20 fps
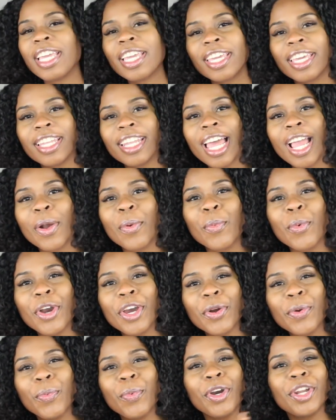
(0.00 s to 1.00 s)
thinking like,
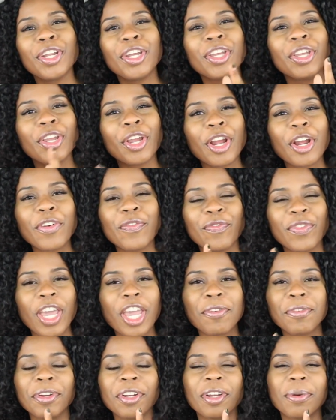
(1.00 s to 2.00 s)
what are your
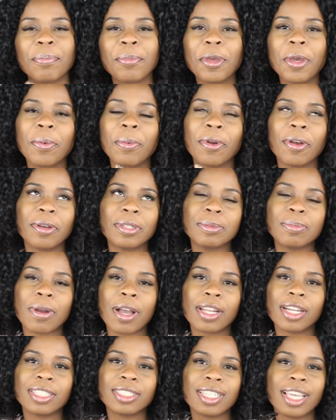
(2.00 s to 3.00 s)
favorite Camille Rose
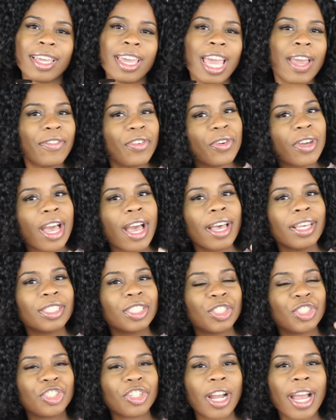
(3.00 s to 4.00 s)
products? Like, have you
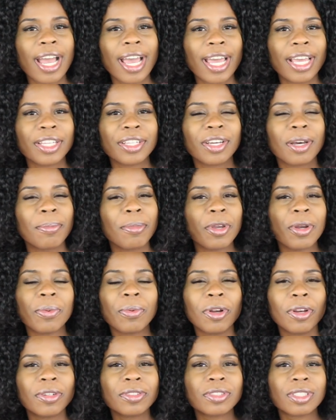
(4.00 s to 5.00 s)
guys tried Camille
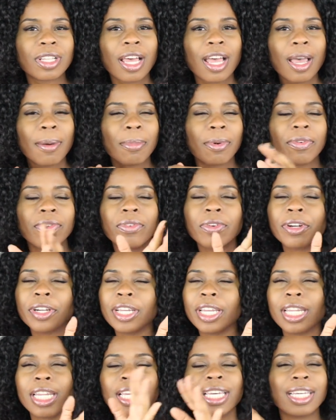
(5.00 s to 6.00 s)
Rose line before
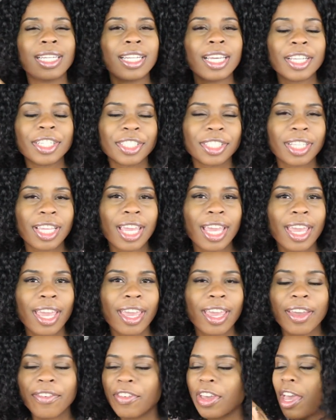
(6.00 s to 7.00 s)
in any collection they
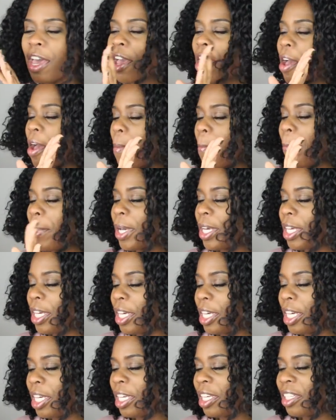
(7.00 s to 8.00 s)
have?
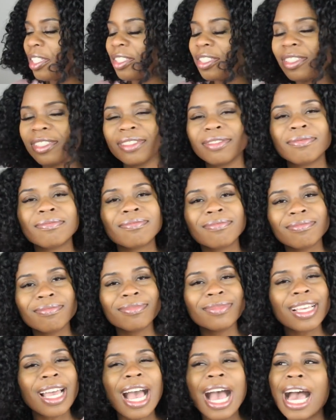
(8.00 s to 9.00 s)
Because
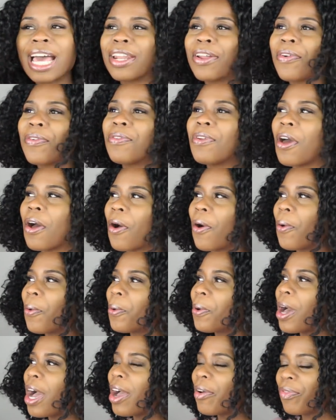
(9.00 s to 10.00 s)
I don't
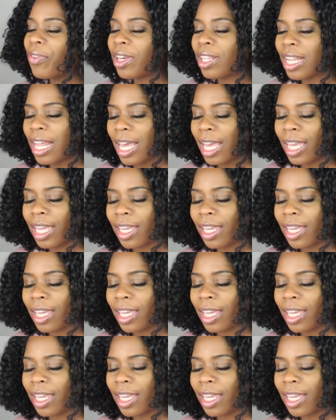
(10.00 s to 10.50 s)
know. I feel